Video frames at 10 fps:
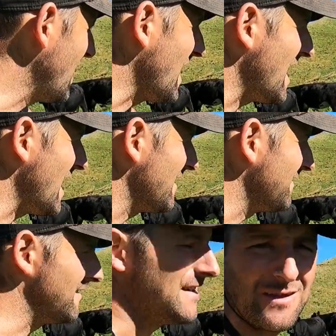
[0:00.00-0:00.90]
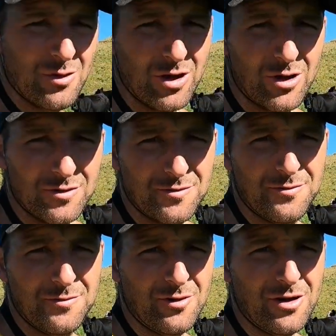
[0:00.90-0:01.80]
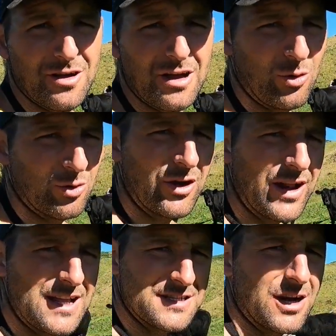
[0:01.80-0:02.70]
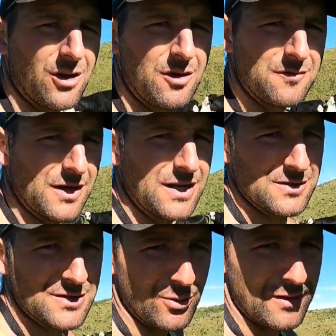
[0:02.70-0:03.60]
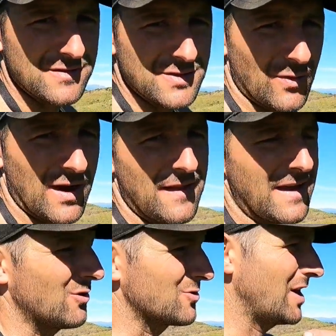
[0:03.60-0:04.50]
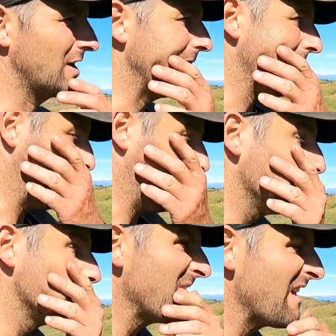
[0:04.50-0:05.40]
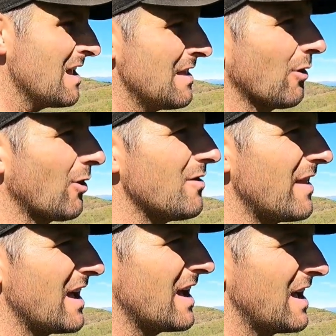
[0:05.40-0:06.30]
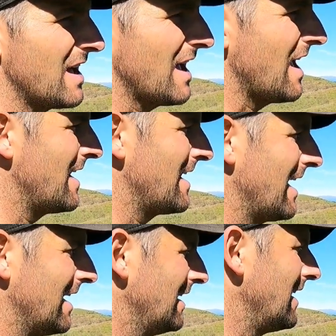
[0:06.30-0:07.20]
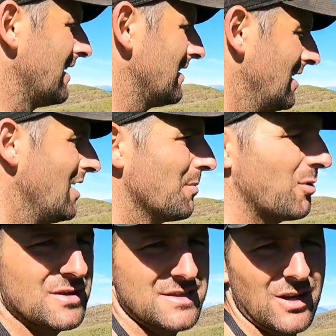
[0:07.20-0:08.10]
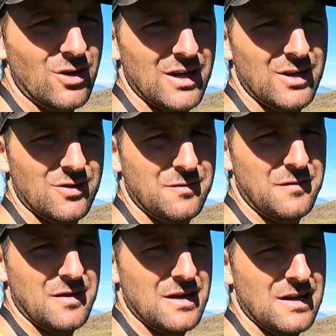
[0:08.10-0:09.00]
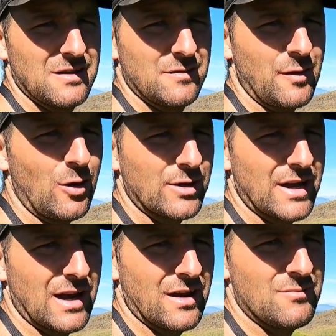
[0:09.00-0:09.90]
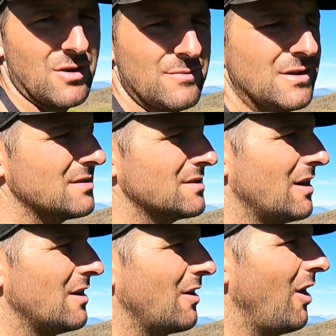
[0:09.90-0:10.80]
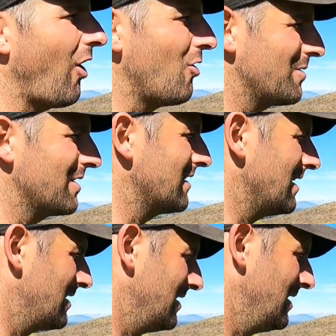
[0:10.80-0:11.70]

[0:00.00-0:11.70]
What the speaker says: then they'll go to Ansco hopefully. Still haven't sorted out that contract yet, but they'll go there. And yeah, prices are looking good for older cattle at the moment, so hoping that